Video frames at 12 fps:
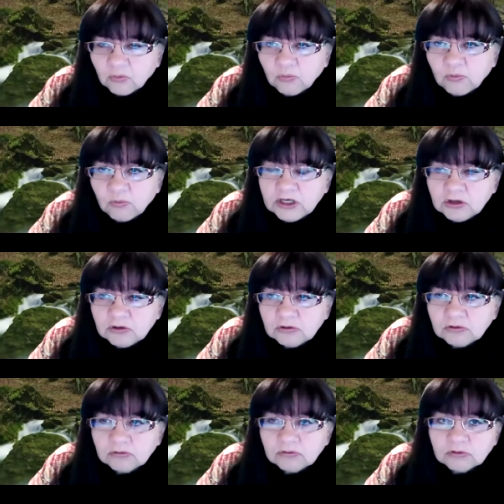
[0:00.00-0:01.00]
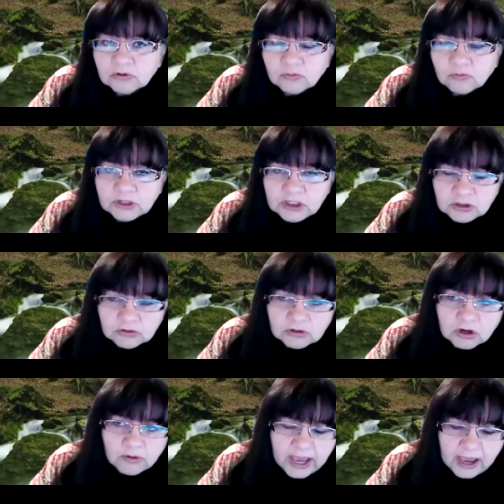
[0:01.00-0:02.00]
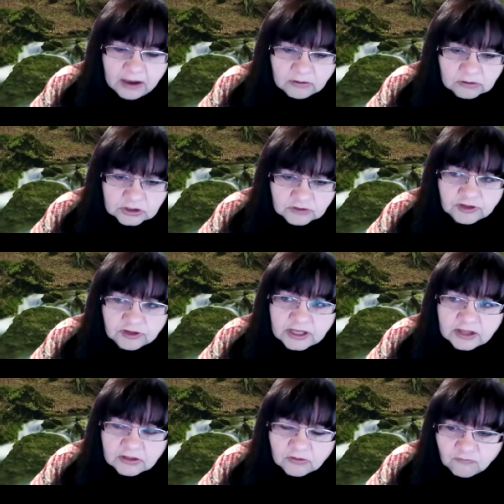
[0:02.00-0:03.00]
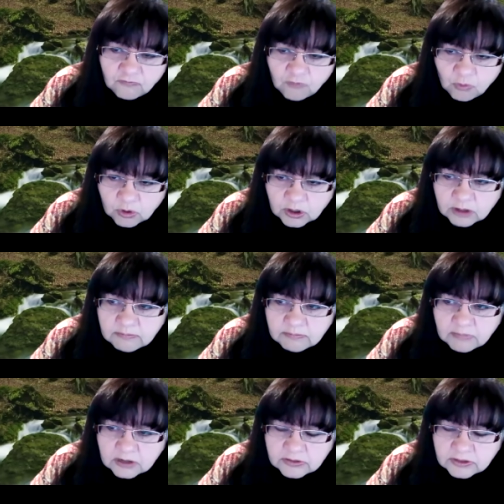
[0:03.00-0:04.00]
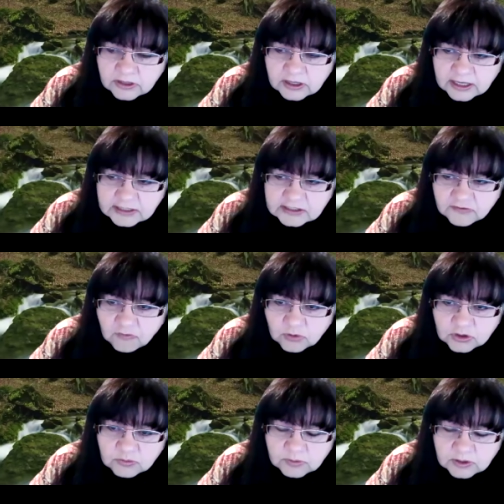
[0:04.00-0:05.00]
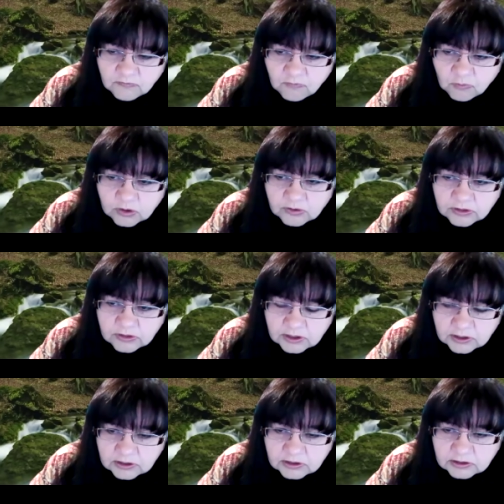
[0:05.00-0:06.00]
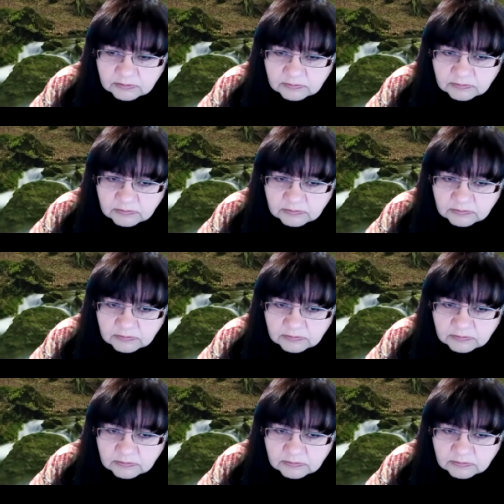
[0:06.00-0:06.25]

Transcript: when you go out to fill out the form, the SF 424, the